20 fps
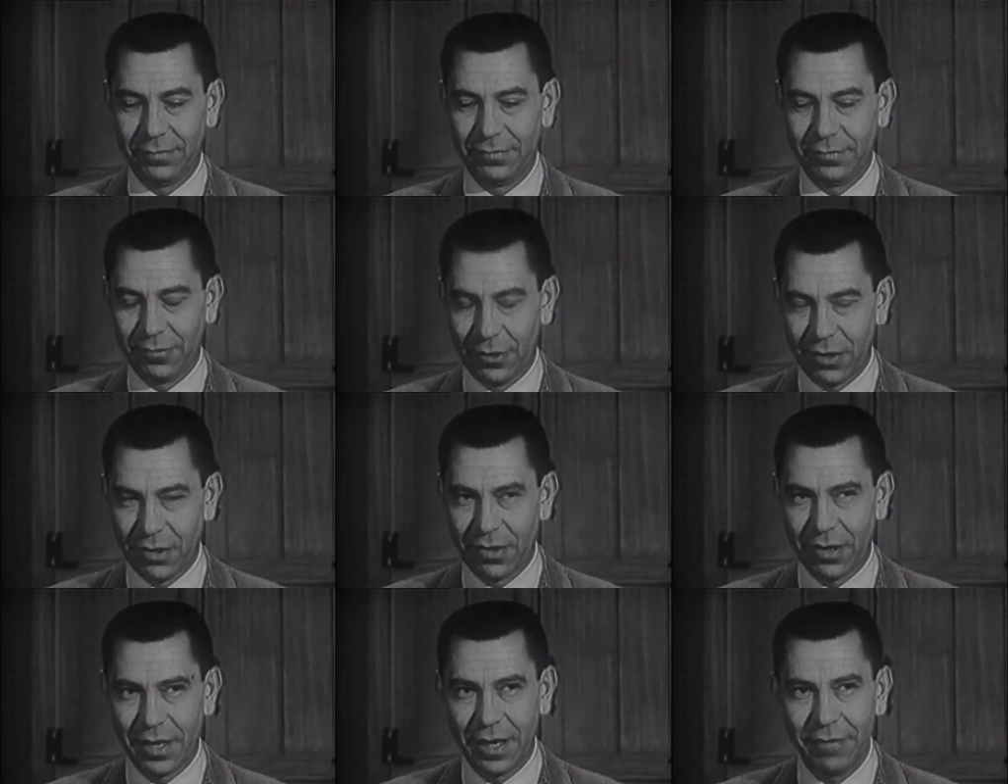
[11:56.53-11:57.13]

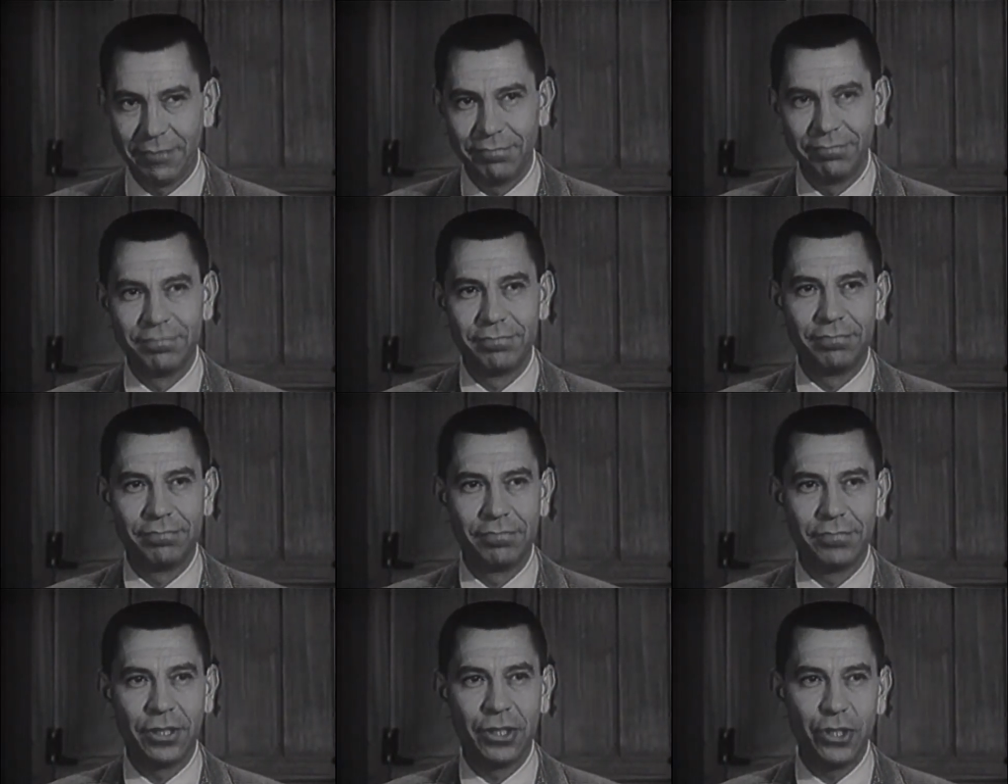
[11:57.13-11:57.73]
Well, all right.
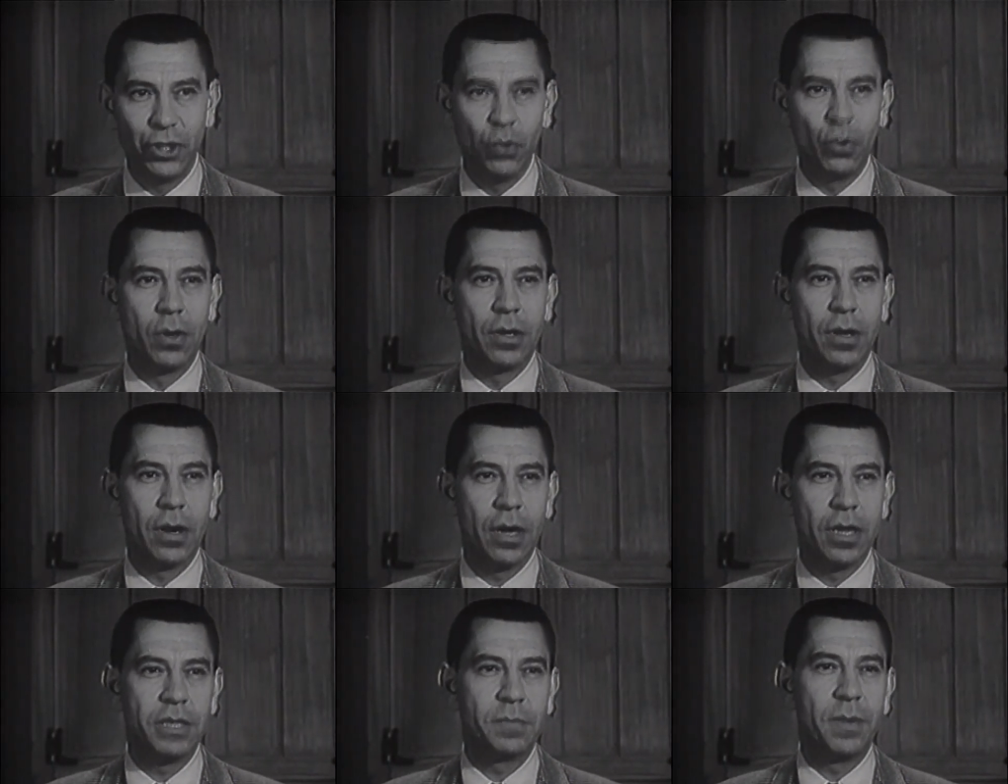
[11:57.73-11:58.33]
Did you or
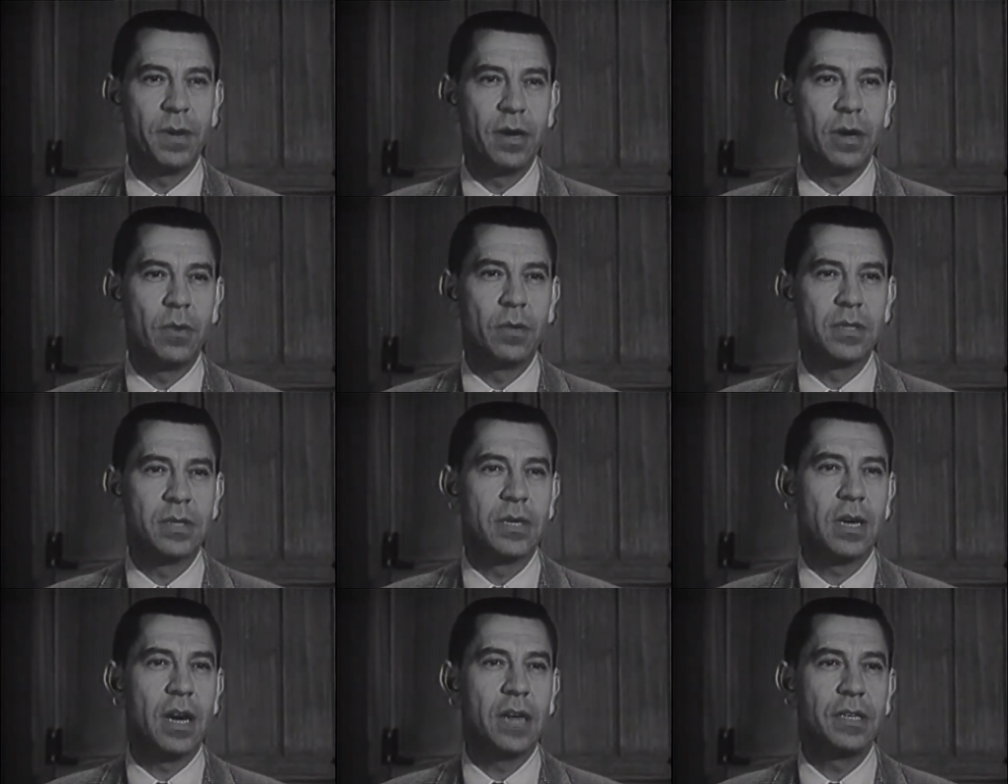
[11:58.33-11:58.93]
your husband know
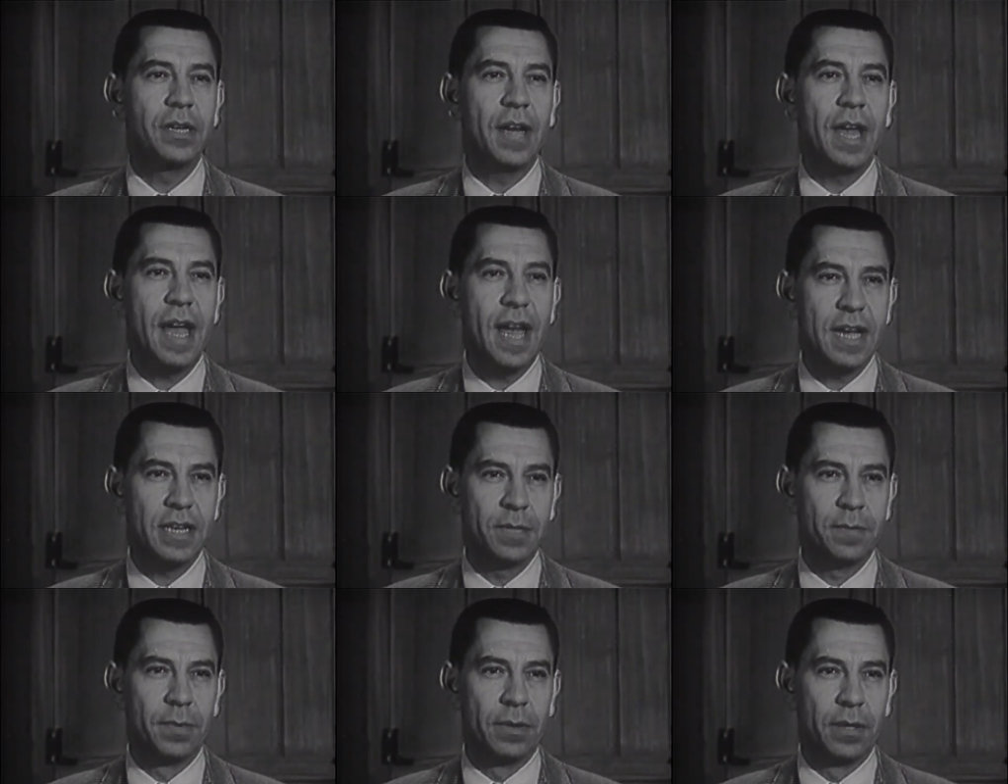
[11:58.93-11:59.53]
a Sergeant
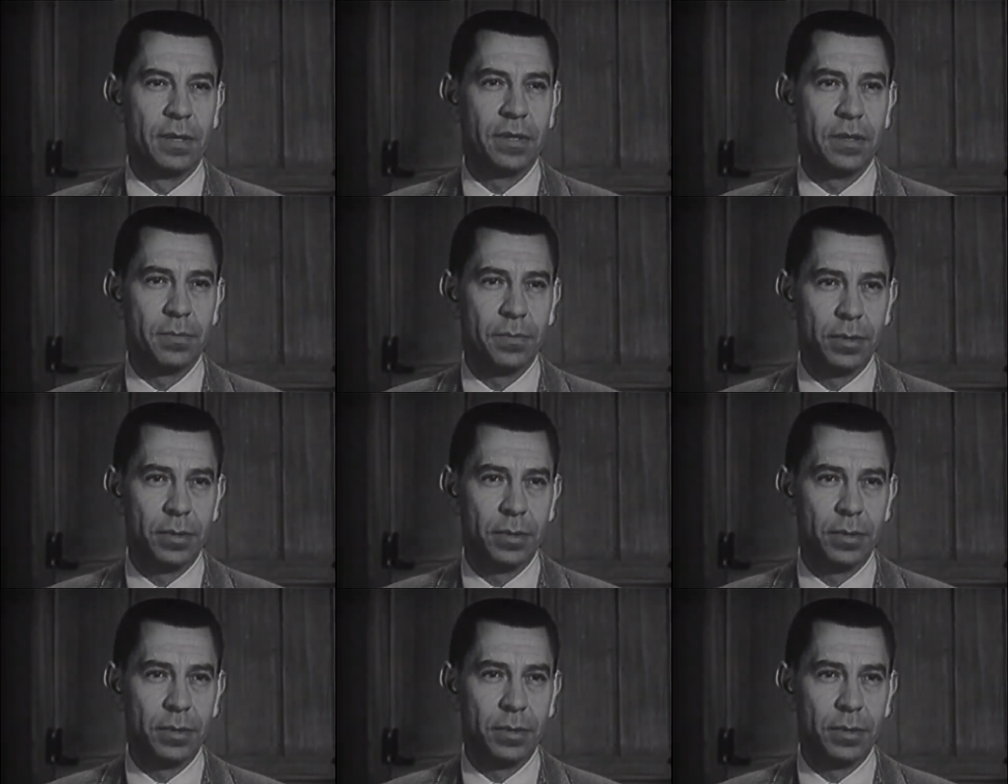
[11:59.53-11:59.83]
Haspel in the